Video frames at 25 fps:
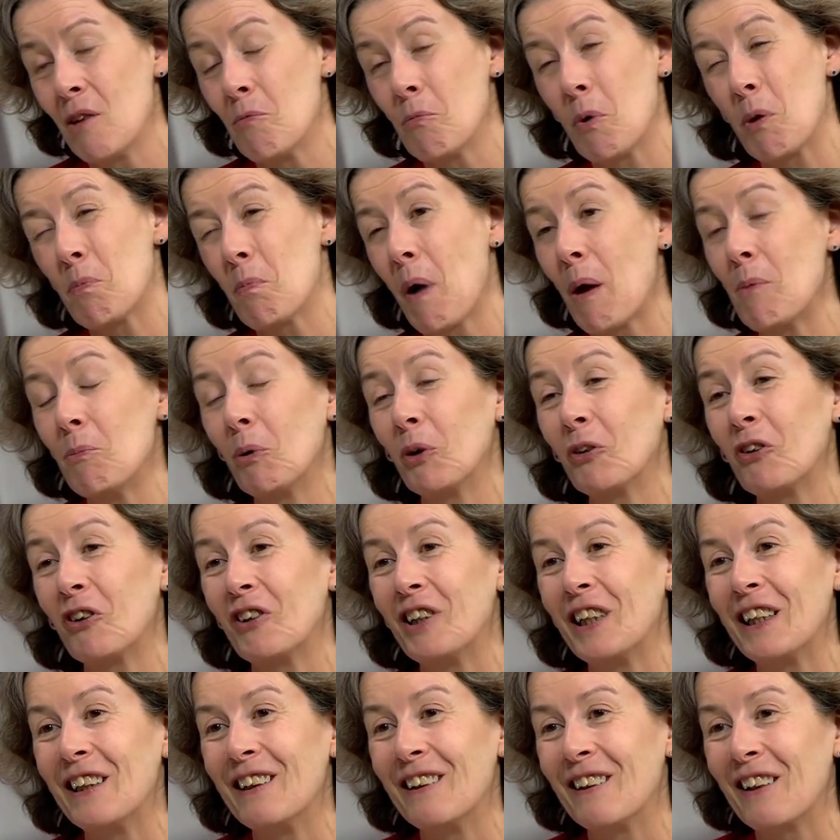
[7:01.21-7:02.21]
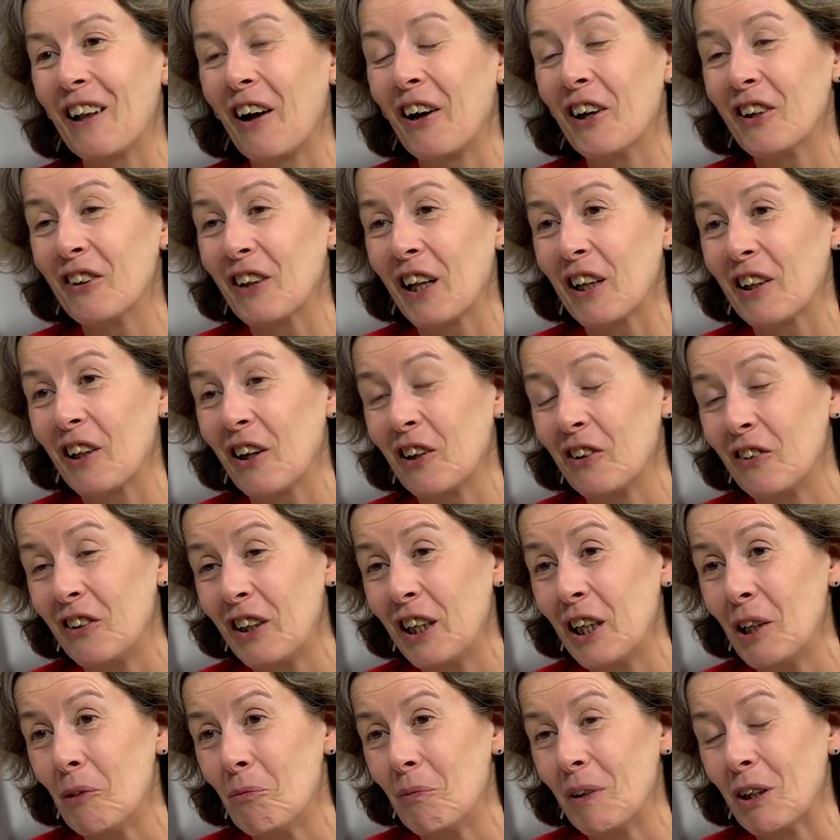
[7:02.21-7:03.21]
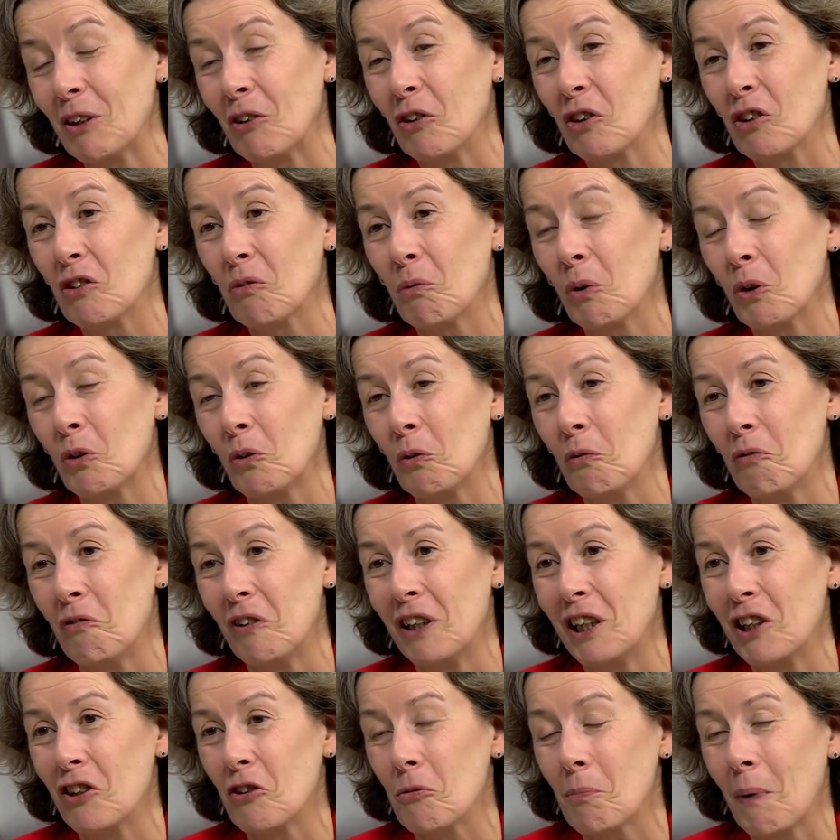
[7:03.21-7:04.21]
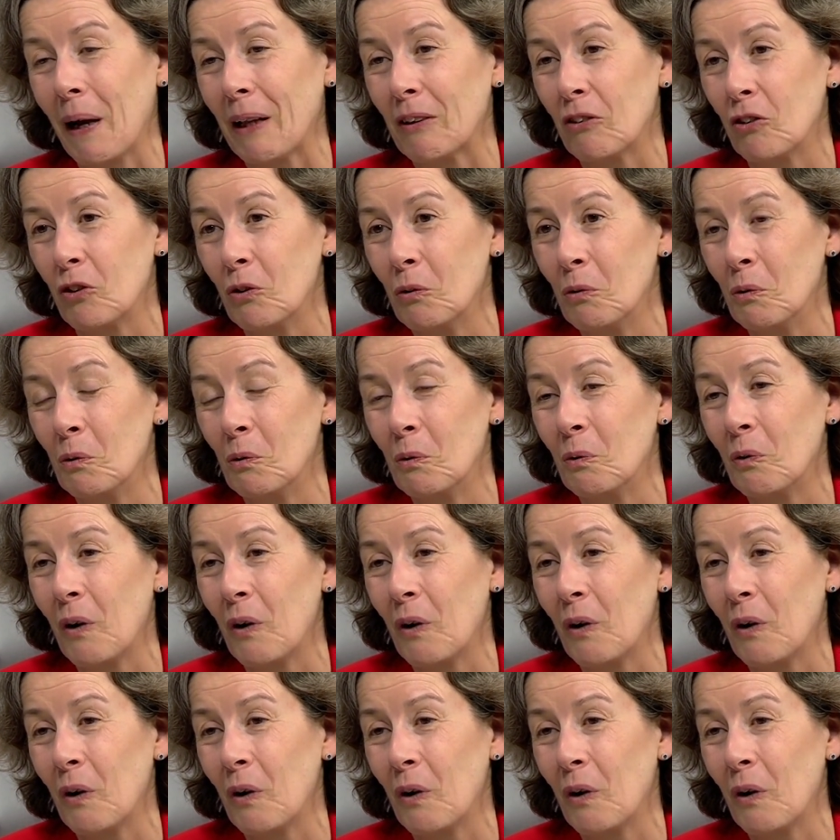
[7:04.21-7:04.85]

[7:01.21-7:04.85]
But my mother didn't like that idea, because what do village band do